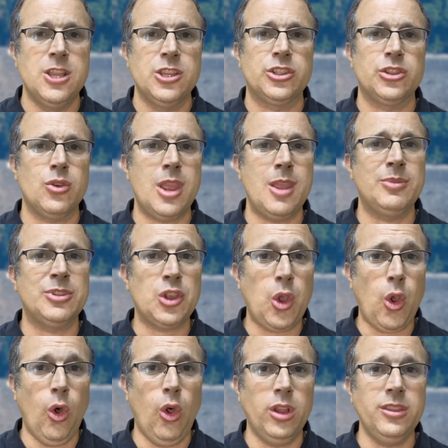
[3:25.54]
Sir Ames
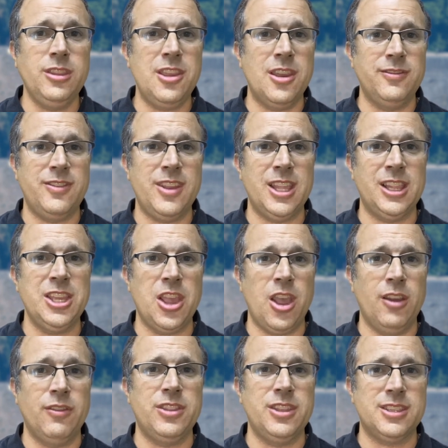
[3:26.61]
called the unveiling
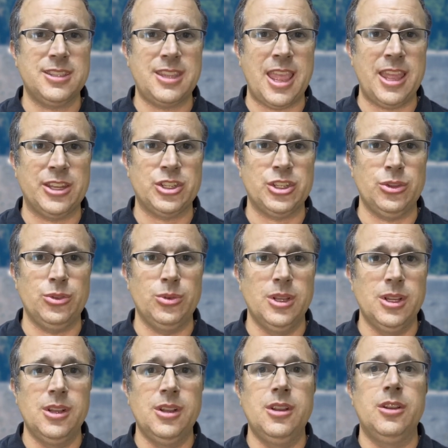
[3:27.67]
of the statue
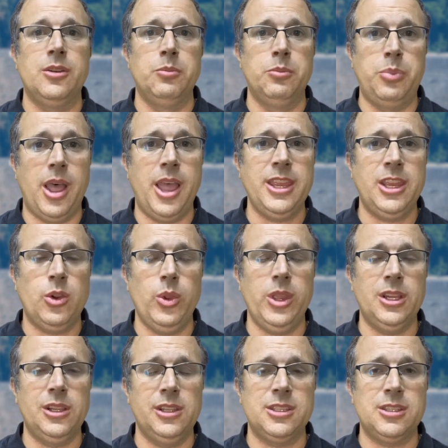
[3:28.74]
by
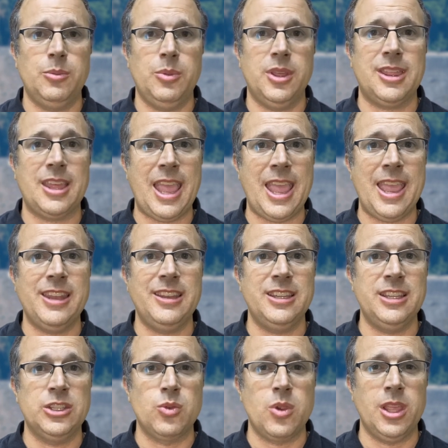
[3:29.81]
Queen Elizabeth and
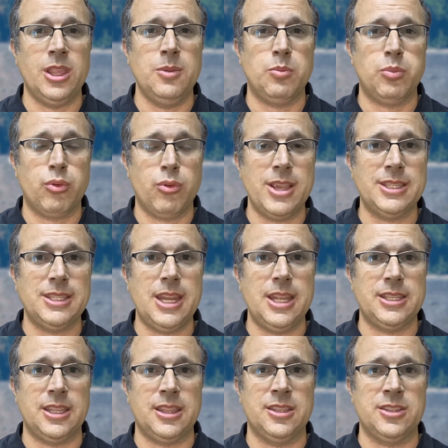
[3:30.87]
Israeli
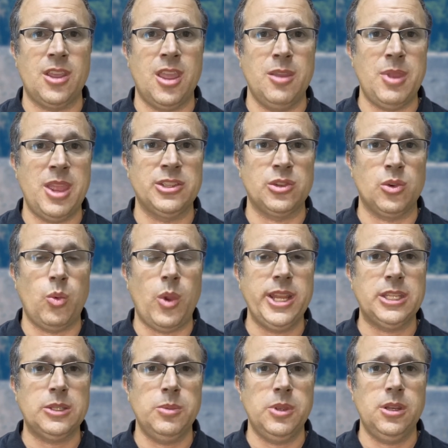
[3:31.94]
President at the time, Ezer
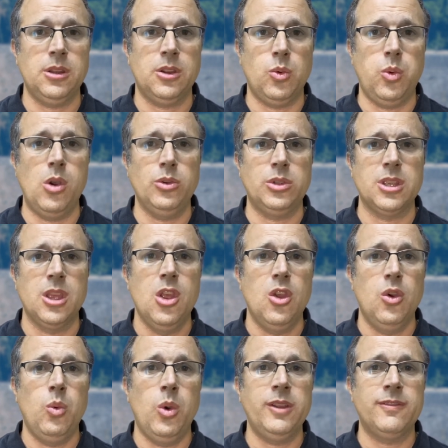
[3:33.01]
Weizmann, quote,
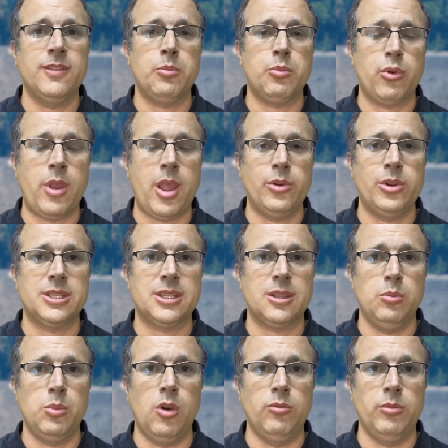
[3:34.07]
one of the proudest
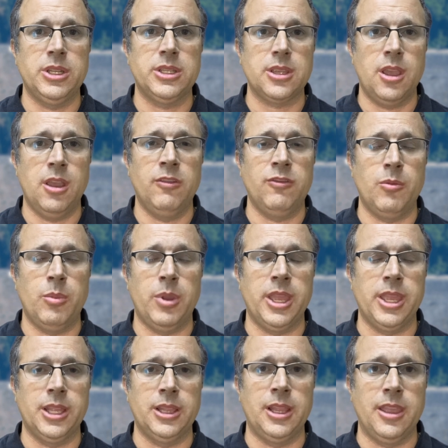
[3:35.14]
moments of
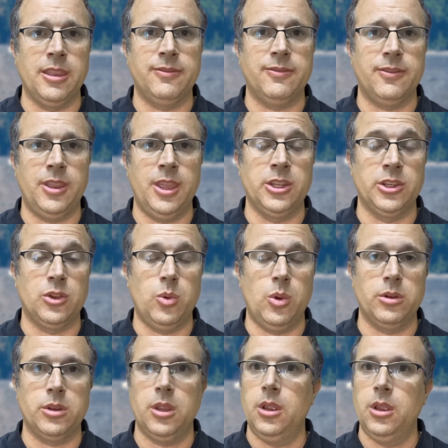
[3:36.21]
my life, end
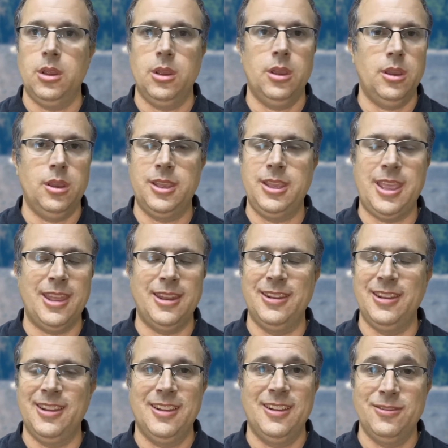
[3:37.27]
quote. Again,
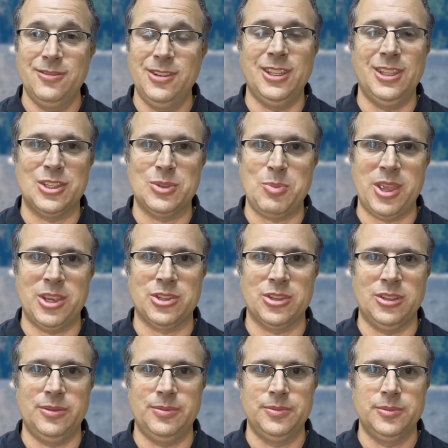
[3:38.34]
really
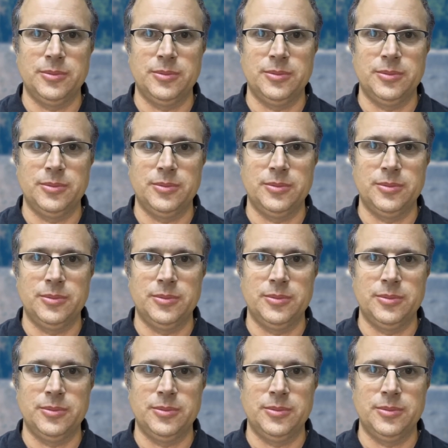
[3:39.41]
special.